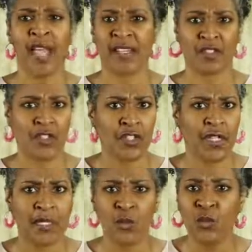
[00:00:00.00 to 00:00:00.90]
and
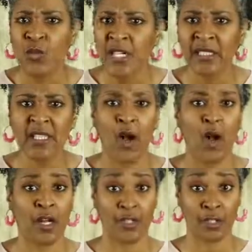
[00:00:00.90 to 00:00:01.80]
study really
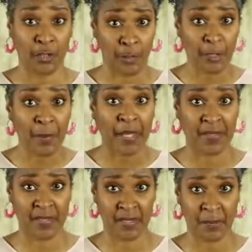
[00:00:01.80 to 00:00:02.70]
hard to learn about
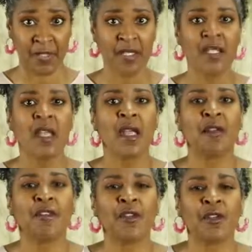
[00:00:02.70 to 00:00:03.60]
a subject
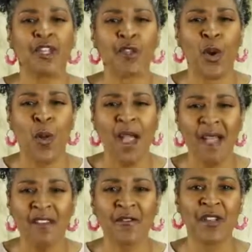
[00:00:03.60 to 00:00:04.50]
until they know
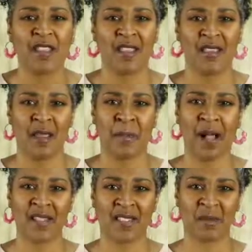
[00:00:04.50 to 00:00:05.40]
everything they
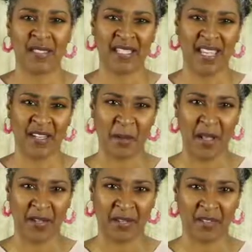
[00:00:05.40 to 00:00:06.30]
possibly can
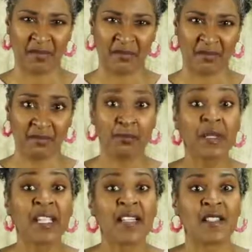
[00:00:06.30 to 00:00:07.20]
about it.
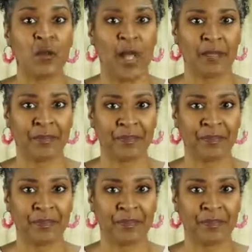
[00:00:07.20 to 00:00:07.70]
But guess what?